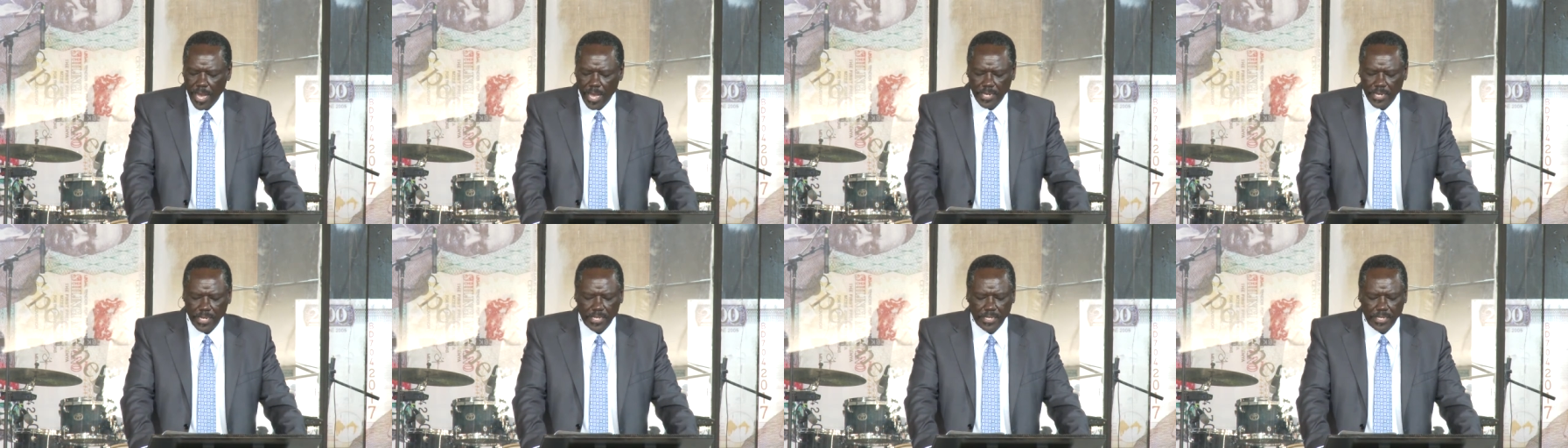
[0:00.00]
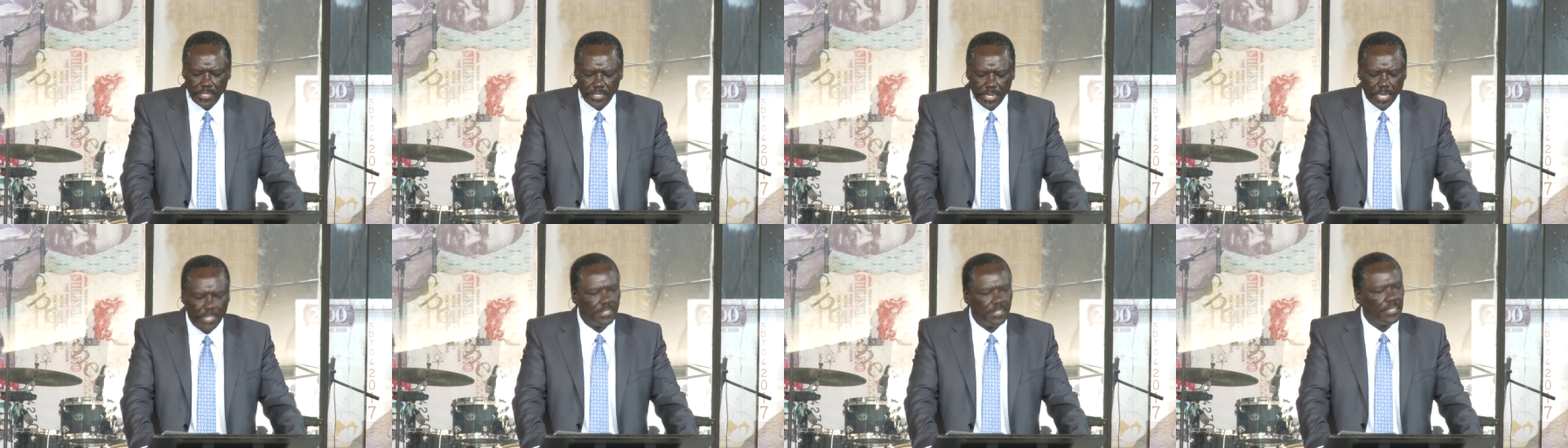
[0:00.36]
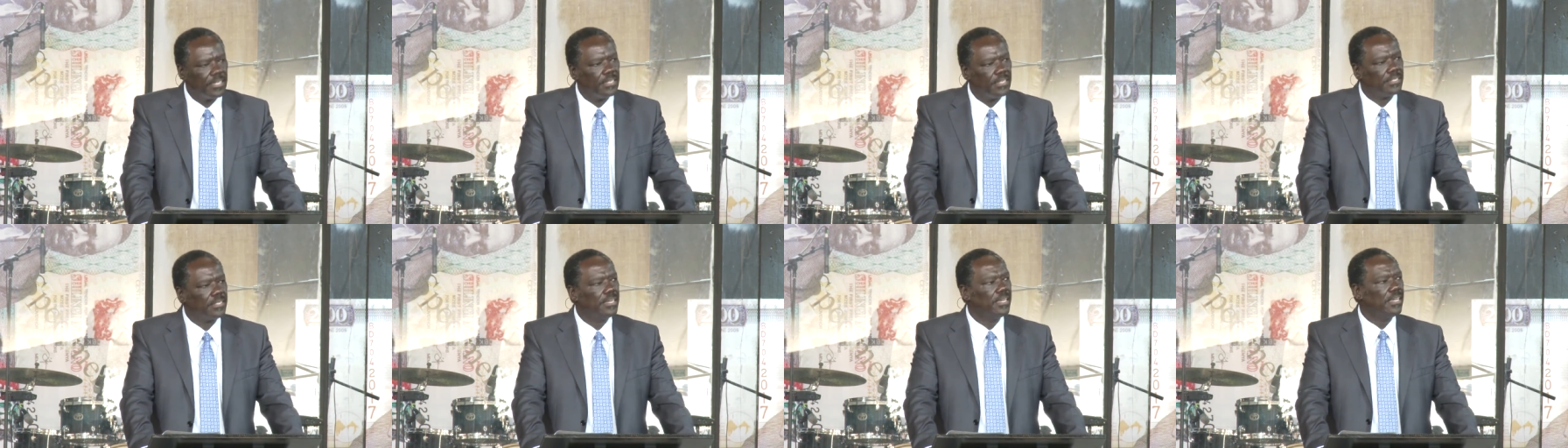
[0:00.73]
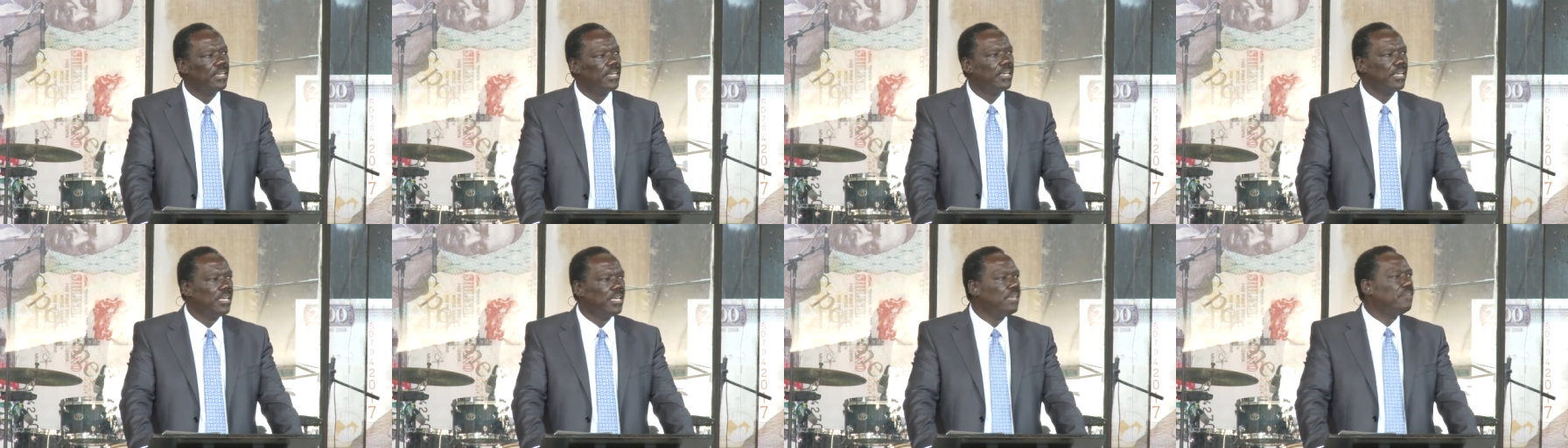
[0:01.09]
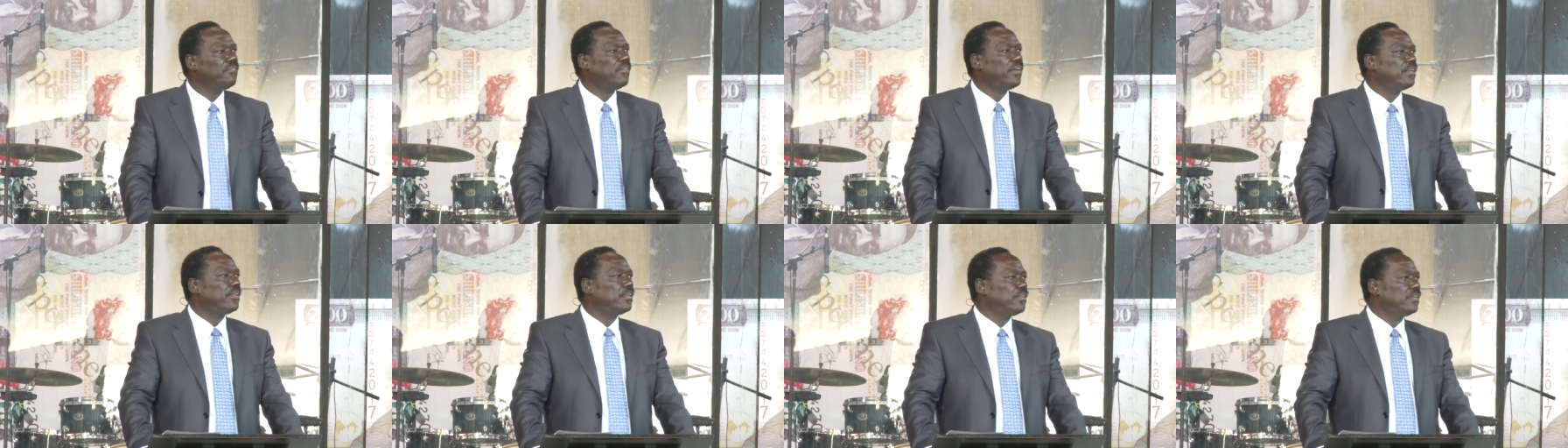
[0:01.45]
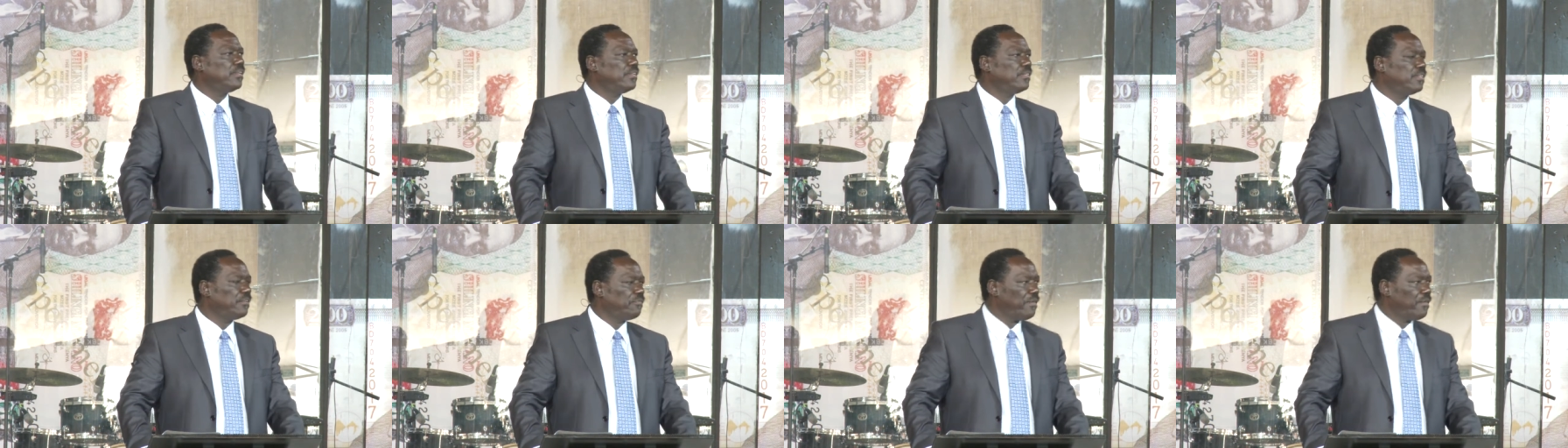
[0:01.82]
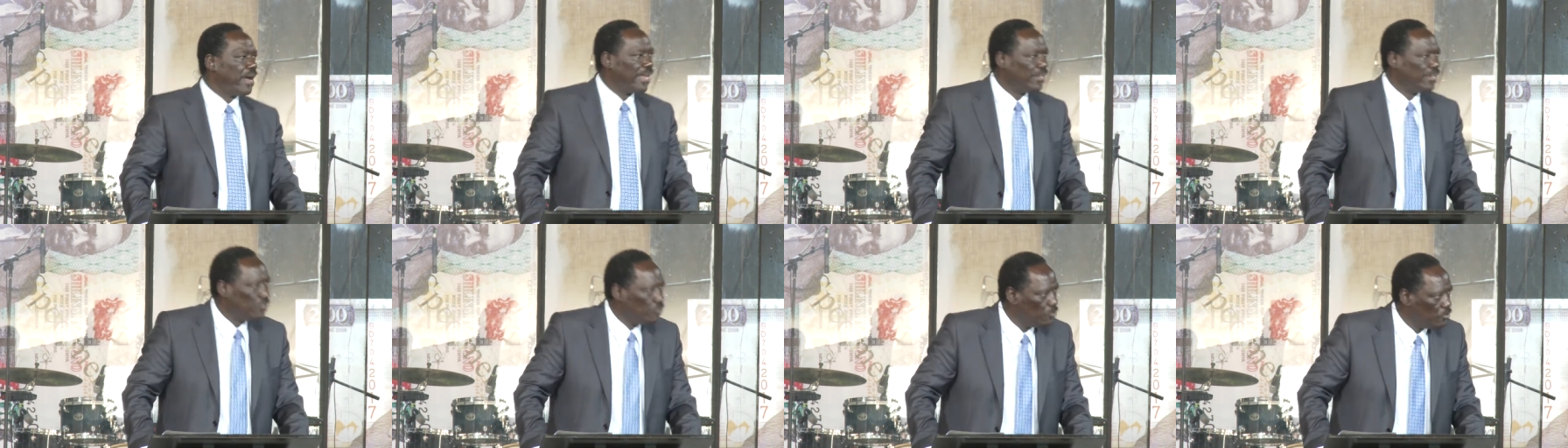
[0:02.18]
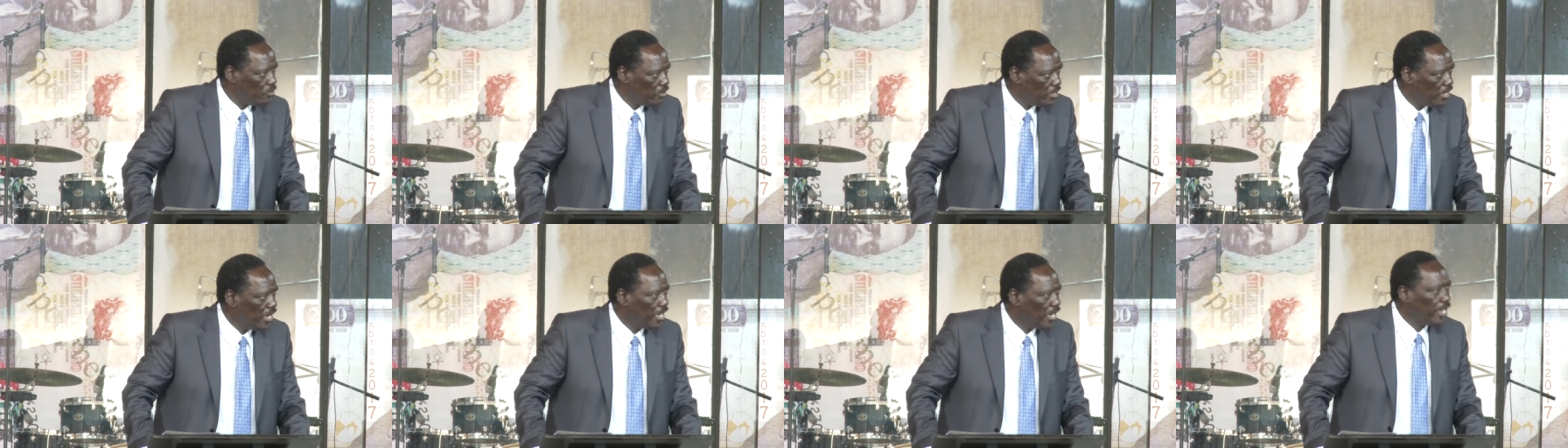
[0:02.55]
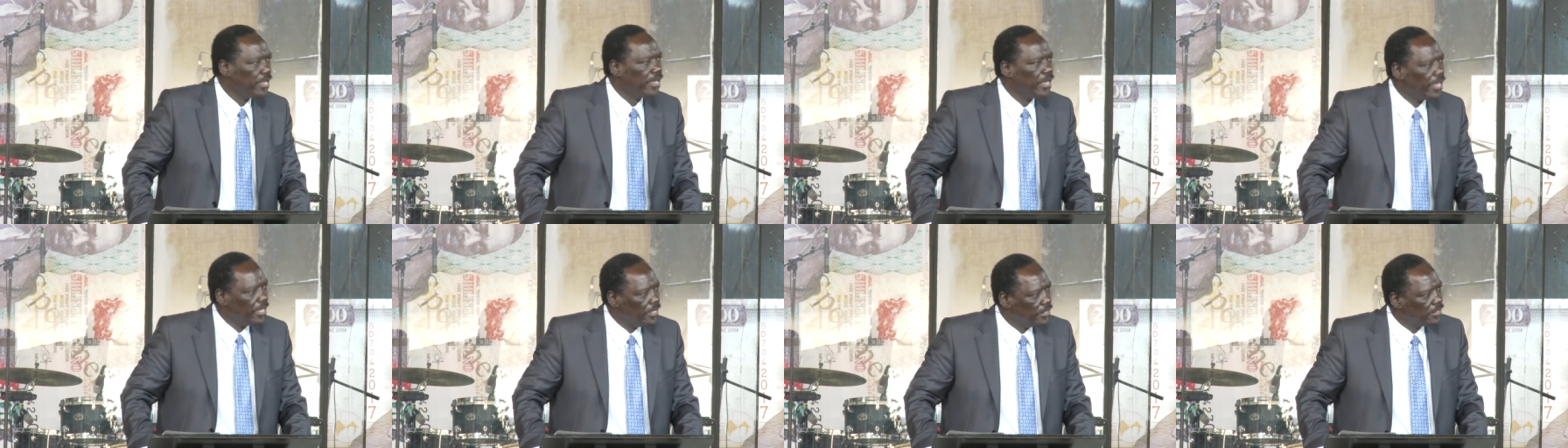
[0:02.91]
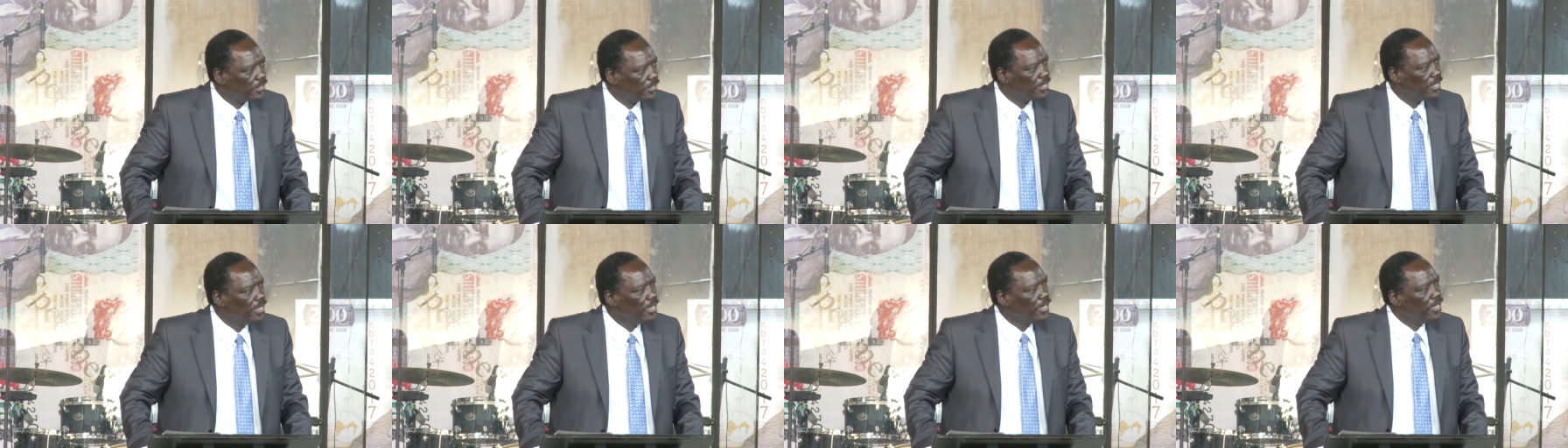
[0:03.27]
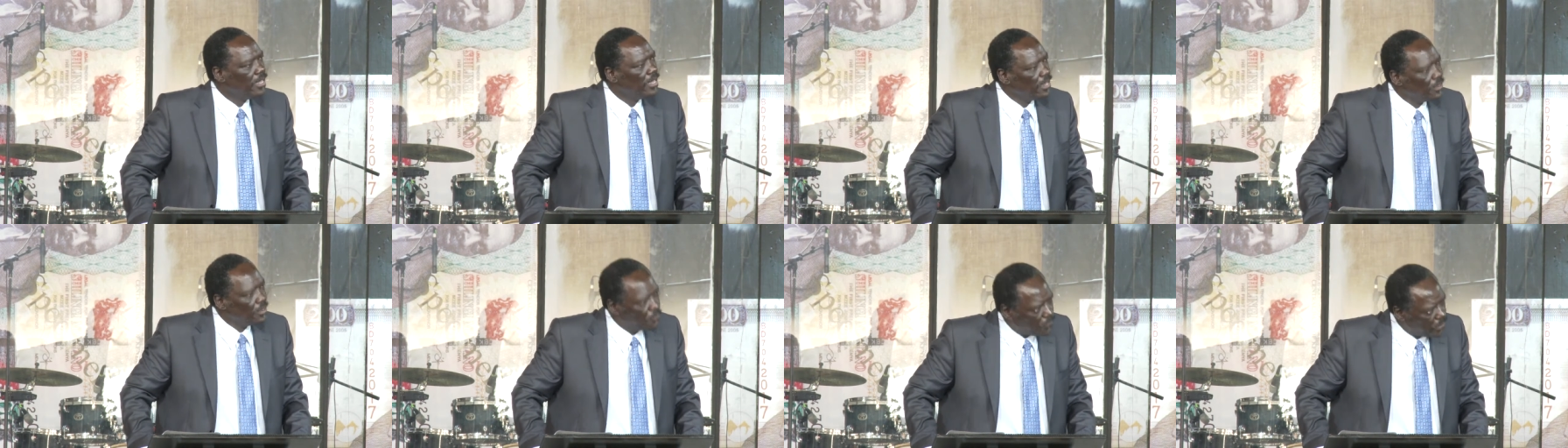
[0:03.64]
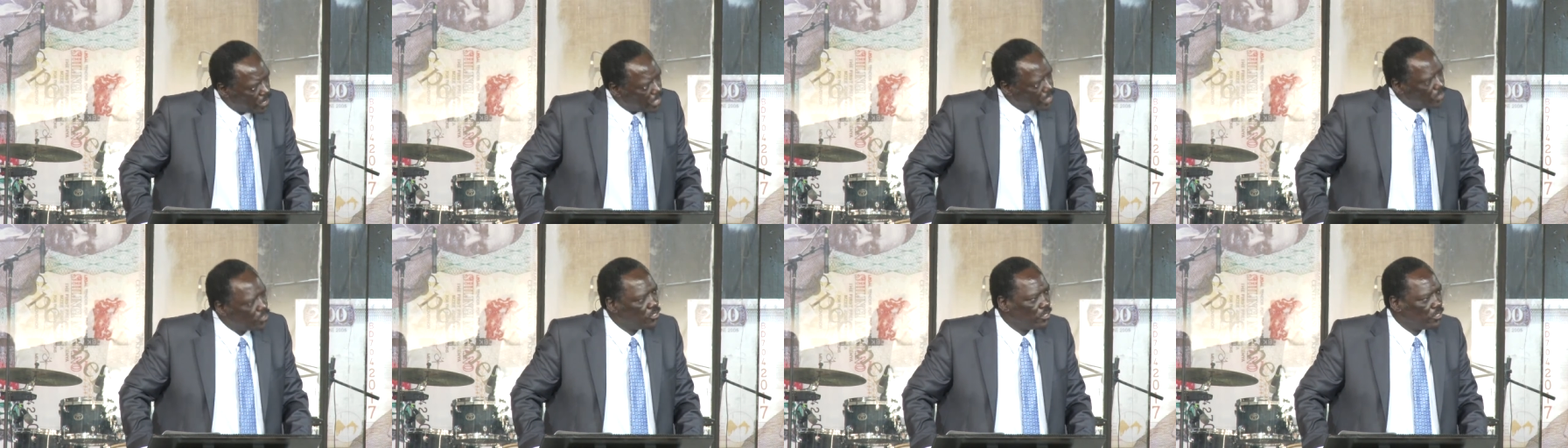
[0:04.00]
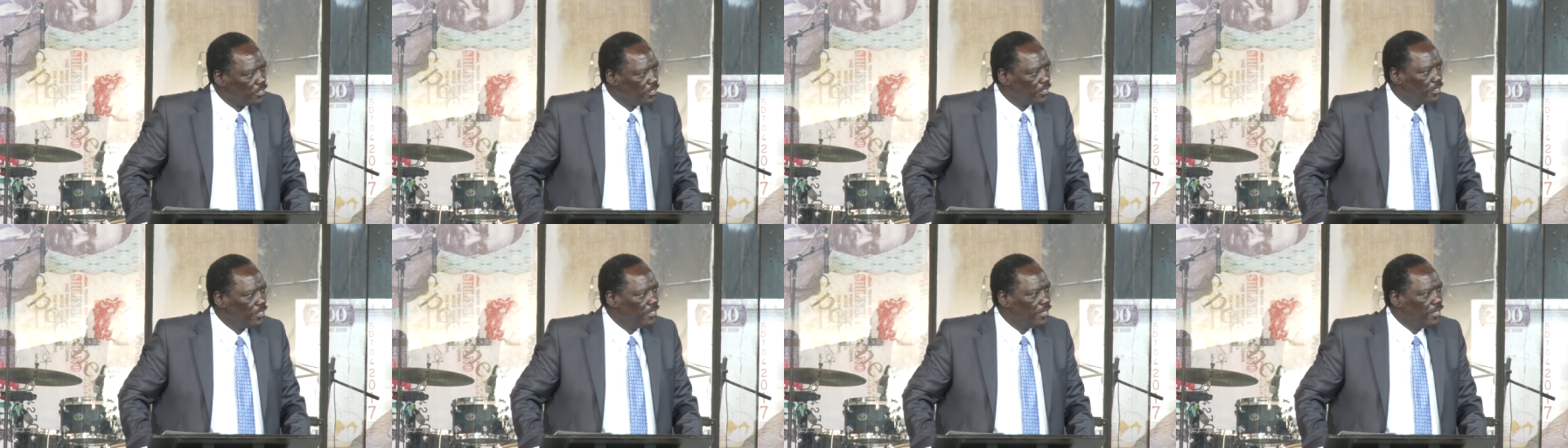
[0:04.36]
and it doesn't even devalue against inflation."